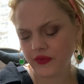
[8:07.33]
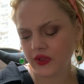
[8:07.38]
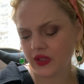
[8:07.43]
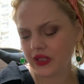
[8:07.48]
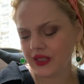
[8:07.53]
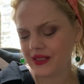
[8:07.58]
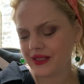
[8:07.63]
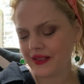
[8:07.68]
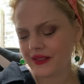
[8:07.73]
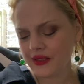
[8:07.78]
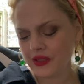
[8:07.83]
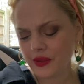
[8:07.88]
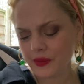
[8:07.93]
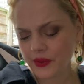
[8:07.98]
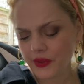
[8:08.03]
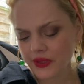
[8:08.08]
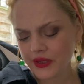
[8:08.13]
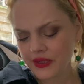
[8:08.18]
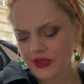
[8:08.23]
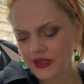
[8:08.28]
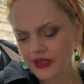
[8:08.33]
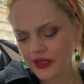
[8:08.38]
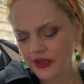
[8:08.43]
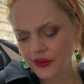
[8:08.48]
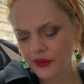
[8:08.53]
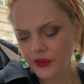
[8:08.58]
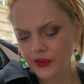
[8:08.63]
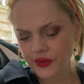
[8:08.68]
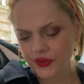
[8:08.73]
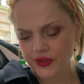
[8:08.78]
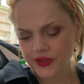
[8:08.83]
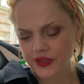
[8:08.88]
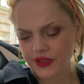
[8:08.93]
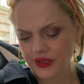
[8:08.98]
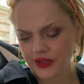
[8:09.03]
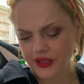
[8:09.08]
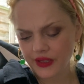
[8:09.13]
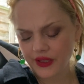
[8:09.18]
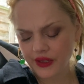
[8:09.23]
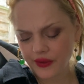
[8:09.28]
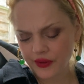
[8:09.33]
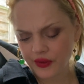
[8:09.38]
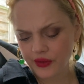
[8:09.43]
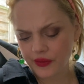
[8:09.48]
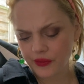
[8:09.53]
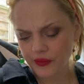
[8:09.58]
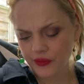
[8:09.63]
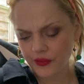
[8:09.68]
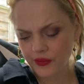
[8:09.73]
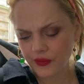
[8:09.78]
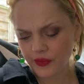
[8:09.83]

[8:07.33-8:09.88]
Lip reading: Let's ask about this Nine of Wands and the outcome.